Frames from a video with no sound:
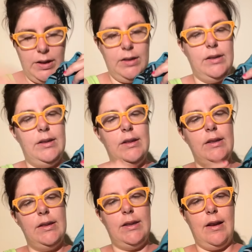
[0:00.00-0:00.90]

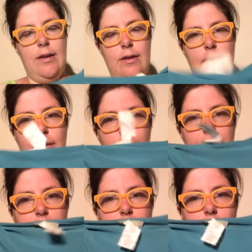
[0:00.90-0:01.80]
pieces. The
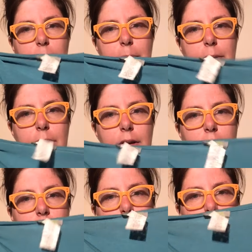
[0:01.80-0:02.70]
top
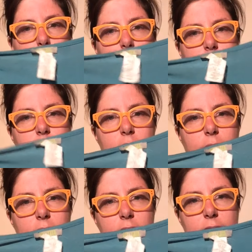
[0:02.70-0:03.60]
portion
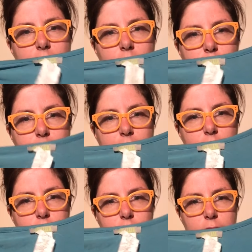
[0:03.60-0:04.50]
of it is like almost like a
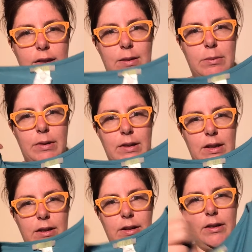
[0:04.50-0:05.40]
jersey
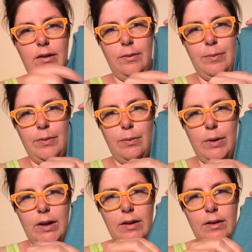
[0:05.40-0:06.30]
material
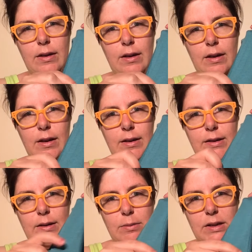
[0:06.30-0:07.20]
with
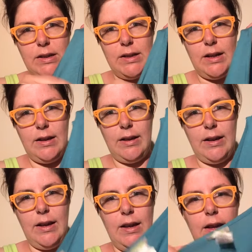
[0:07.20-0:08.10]
some
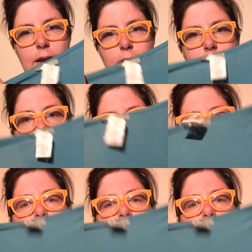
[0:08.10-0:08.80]
detailing here.